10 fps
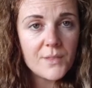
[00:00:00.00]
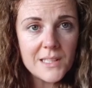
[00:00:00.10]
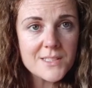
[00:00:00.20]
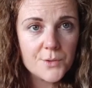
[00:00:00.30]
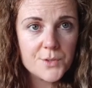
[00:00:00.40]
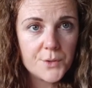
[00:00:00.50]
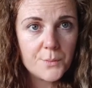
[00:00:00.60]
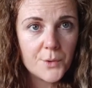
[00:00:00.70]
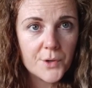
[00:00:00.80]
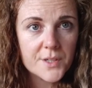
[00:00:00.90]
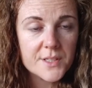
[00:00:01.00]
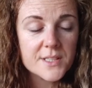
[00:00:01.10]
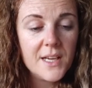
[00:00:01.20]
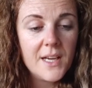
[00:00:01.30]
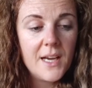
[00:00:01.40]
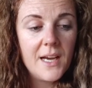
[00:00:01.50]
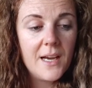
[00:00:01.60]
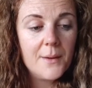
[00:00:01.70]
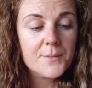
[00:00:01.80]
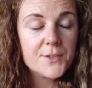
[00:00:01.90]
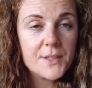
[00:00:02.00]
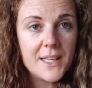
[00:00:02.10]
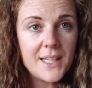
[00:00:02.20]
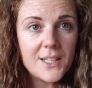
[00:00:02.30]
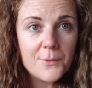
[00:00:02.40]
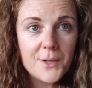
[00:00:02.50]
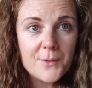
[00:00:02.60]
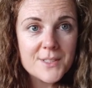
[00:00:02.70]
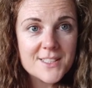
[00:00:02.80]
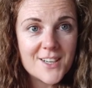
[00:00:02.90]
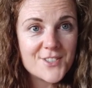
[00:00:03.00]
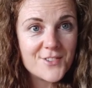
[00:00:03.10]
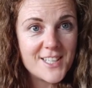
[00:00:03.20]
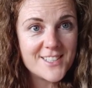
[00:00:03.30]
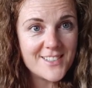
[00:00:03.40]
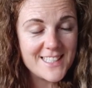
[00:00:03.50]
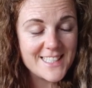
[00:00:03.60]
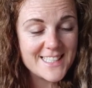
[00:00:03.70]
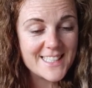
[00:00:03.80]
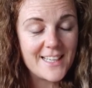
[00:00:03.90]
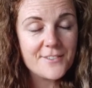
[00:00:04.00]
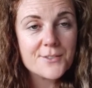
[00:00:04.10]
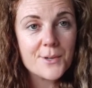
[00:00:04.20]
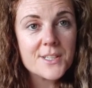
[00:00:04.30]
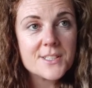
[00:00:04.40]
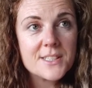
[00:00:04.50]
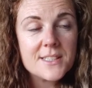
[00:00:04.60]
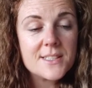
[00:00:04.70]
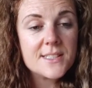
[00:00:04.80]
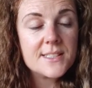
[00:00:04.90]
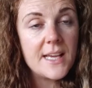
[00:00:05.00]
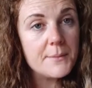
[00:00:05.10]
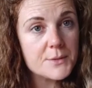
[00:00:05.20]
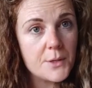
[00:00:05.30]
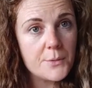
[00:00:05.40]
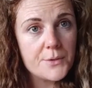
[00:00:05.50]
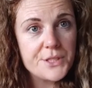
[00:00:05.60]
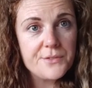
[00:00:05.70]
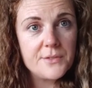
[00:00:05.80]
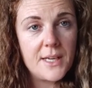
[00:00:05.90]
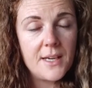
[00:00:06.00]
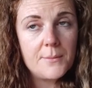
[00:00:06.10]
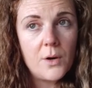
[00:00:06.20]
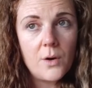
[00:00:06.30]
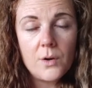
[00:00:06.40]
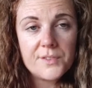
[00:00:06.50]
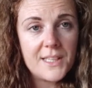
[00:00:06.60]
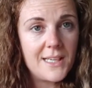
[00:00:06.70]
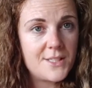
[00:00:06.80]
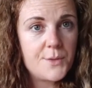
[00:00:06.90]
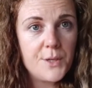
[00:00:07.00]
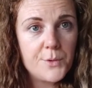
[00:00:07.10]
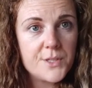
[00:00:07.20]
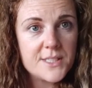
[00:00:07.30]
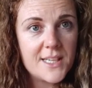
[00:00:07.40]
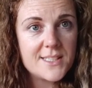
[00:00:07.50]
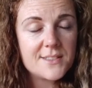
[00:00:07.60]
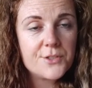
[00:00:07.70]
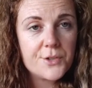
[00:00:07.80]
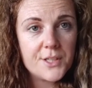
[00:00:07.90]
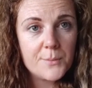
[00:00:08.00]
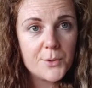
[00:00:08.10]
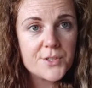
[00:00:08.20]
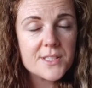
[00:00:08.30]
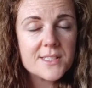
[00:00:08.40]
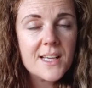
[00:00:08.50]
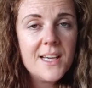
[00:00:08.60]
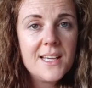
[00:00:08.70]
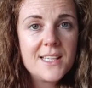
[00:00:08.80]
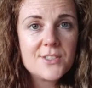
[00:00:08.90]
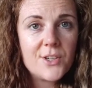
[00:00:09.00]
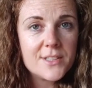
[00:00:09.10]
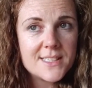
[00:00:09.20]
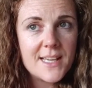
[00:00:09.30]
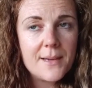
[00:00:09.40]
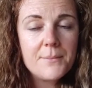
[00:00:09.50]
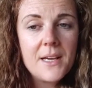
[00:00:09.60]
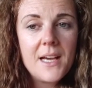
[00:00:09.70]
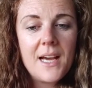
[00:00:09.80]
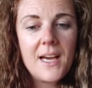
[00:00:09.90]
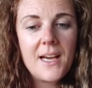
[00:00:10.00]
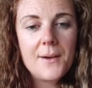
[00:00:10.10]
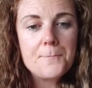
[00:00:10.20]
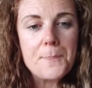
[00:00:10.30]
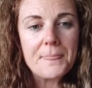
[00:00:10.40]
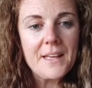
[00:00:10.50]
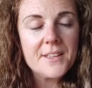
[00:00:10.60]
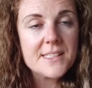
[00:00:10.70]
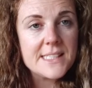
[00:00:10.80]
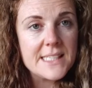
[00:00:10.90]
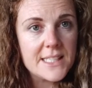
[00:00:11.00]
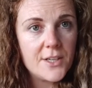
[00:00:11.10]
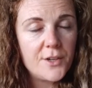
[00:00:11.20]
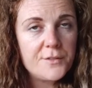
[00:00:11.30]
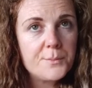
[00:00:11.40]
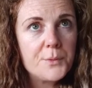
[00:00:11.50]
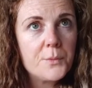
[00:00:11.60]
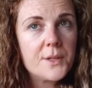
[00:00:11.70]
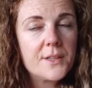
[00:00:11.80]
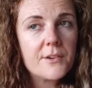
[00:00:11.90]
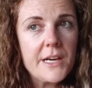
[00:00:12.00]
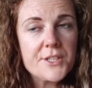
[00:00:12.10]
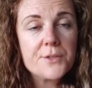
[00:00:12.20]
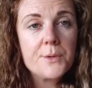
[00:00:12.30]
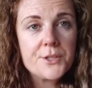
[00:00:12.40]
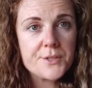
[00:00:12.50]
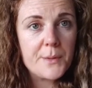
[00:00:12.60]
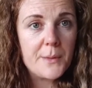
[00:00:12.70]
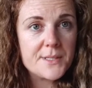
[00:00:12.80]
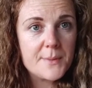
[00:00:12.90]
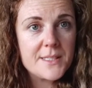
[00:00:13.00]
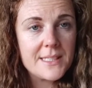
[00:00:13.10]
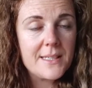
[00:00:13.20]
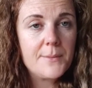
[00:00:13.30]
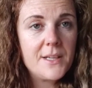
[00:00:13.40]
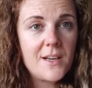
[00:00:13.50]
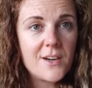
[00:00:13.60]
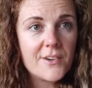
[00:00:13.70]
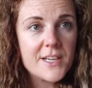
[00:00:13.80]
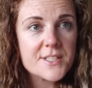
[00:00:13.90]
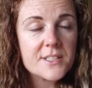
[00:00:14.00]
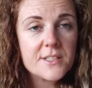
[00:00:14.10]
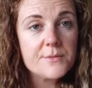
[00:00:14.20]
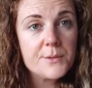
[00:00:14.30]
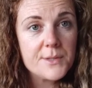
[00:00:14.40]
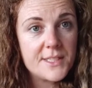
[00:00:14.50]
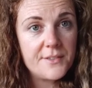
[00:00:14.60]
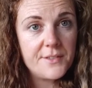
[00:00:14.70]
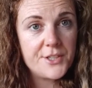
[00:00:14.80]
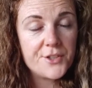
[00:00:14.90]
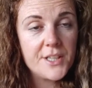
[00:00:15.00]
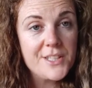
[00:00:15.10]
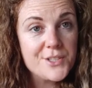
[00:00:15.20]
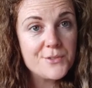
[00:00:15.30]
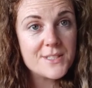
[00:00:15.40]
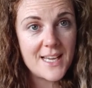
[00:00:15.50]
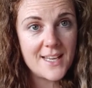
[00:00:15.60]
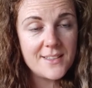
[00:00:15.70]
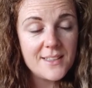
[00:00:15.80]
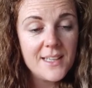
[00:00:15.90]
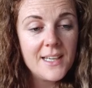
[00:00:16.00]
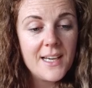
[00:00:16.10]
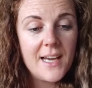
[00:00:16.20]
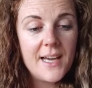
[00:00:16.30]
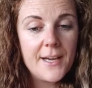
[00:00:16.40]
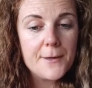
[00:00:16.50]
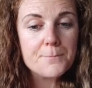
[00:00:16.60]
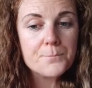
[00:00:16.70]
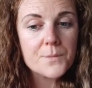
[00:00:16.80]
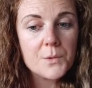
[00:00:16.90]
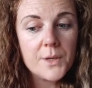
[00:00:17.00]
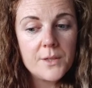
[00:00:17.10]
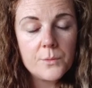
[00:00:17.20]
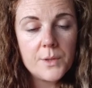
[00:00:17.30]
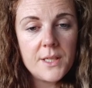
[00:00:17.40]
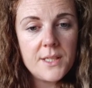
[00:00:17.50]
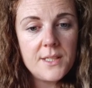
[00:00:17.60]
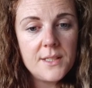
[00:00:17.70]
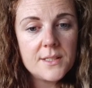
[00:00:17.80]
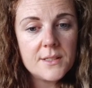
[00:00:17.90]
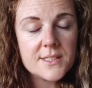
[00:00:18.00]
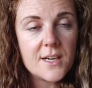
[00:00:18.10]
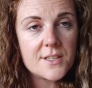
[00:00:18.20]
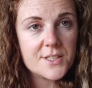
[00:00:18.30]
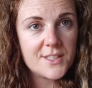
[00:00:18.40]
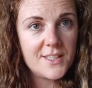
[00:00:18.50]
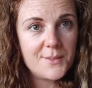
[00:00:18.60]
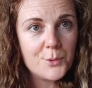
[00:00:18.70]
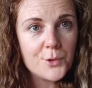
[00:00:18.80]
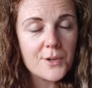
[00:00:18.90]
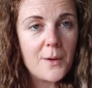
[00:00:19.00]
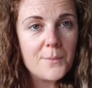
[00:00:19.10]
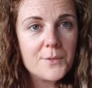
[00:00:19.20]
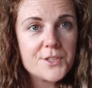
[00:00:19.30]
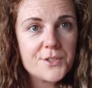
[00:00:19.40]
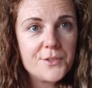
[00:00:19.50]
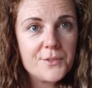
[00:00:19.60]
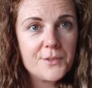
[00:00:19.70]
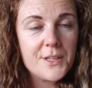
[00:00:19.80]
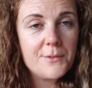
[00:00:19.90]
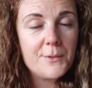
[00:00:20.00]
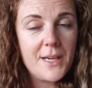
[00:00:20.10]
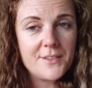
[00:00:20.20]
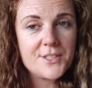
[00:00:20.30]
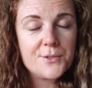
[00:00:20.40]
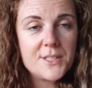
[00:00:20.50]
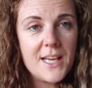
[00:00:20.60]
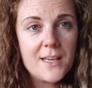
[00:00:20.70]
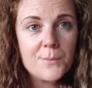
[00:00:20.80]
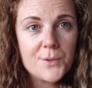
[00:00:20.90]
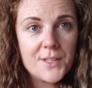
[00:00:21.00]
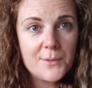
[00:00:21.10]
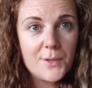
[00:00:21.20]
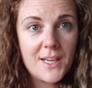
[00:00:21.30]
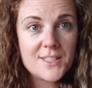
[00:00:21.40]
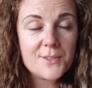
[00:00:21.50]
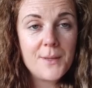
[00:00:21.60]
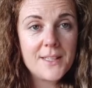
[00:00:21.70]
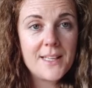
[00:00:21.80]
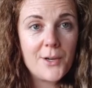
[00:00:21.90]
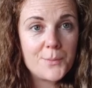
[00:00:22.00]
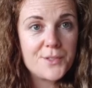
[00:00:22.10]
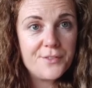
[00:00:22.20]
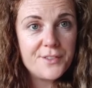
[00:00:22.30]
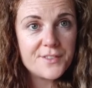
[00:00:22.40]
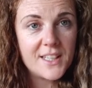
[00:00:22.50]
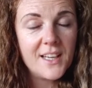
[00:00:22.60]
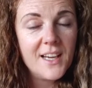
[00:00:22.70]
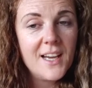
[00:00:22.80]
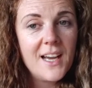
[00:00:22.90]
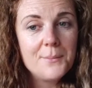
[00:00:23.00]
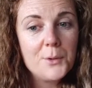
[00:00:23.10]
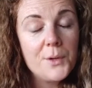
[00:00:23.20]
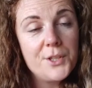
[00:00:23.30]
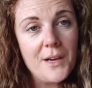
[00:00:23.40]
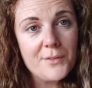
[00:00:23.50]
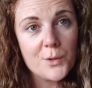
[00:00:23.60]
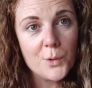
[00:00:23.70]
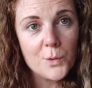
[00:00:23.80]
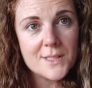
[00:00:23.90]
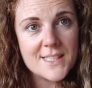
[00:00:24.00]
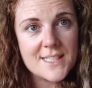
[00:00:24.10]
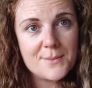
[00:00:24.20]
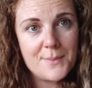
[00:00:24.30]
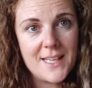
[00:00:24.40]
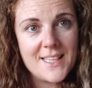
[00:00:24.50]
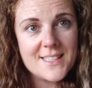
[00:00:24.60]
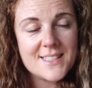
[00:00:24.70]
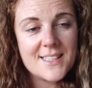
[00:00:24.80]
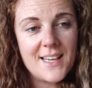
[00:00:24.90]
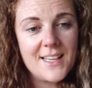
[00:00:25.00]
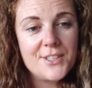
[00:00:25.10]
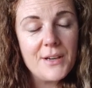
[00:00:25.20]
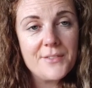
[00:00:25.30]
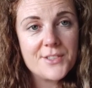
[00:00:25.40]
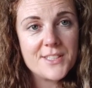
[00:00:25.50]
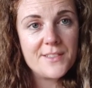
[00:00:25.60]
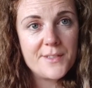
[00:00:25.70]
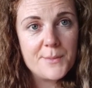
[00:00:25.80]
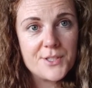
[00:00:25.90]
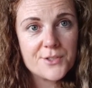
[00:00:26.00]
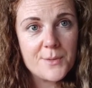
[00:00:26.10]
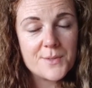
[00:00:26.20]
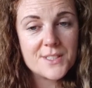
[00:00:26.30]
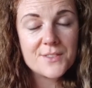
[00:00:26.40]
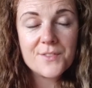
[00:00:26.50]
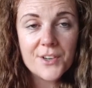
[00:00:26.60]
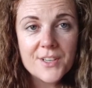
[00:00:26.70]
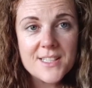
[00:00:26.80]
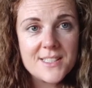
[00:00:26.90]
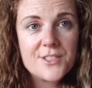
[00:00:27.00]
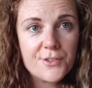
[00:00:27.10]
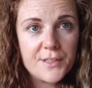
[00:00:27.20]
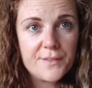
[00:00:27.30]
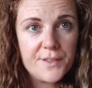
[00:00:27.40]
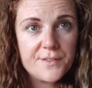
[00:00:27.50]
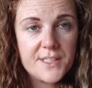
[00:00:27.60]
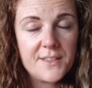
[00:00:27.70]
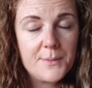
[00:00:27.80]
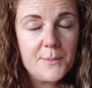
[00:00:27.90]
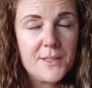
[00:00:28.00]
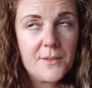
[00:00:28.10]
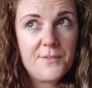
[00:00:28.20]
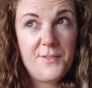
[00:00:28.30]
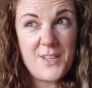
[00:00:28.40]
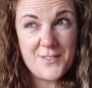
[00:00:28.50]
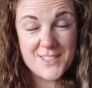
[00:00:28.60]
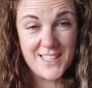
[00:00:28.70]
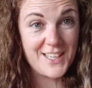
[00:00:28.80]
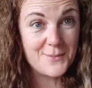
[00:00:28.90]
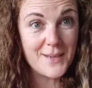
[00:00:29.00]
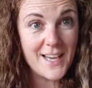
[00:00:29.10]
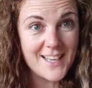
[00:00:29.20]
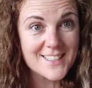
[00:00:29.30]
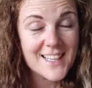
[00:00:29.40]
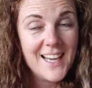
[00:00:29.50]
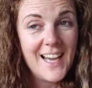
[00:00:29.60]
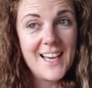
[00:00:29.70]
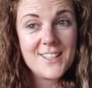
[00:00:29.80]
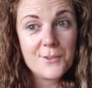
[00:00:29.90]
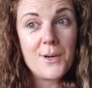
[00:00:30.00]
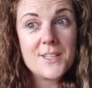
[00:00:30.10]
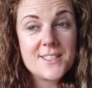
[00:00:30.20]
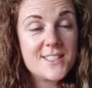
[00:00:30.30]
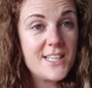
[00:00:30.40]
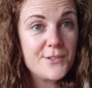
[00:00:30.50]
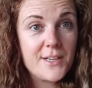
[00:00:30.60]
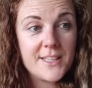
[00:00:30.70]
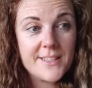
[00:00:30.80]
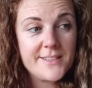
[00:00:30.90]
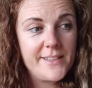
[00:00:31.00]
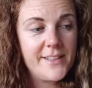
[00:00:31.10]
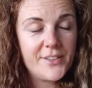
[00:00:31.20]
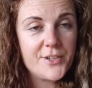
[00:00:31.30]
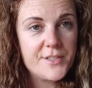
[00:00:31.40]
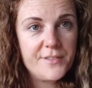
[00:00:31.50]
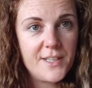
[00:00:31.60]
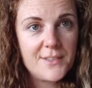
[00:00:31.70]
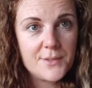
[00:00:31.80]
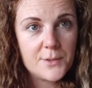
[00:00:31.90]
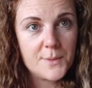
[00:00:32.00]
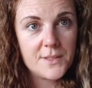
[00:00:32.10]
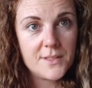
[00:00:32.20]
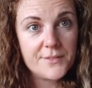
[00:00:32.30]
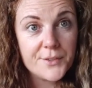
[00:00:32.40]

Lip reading: So important. So I think we will start to write our list, and afterwards, this is the same as what we were doing all for the last 21 days during the abundance. It's all the same, and then sending love. But with the gratitude, we just probably spend a little bit longer at it, because we will definitely try and do 10. When we started the program, we had to do 10, but then we had to build that up to 50. But when you have a goal set in place and you have your self-image script, it's very easy to write 50. People are like, 50, you mad? And there was a stage where I get to like 35 and oh my God, another